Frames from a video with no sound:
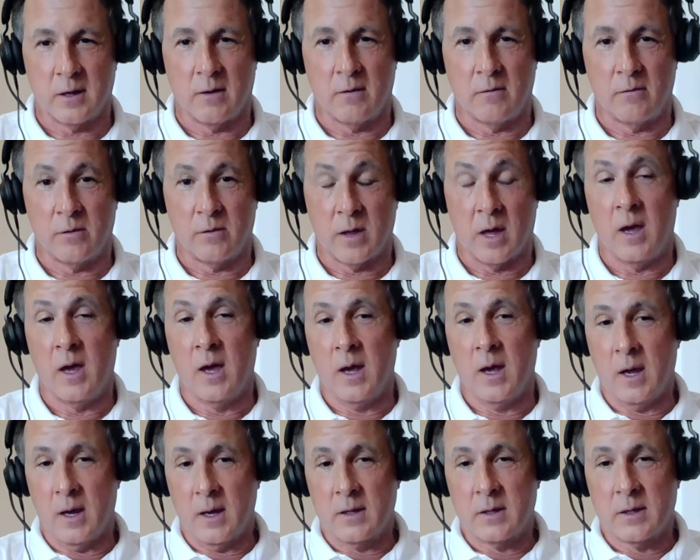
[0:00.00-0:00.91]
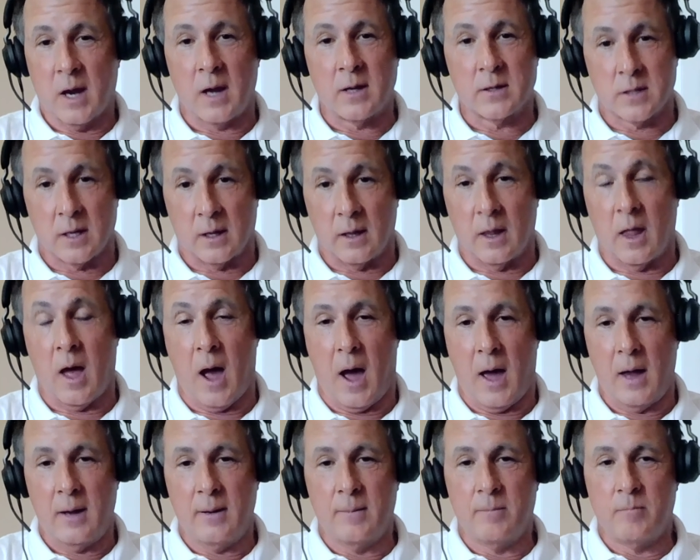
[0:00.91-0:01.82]
everything takes a
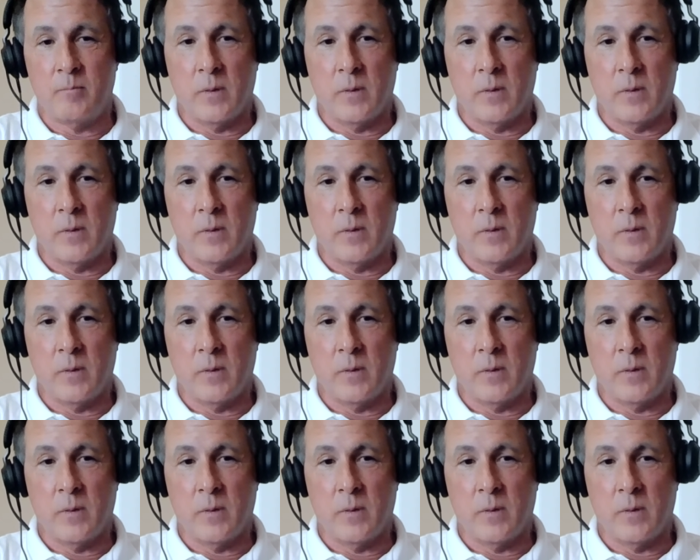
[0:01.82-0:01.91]
lot,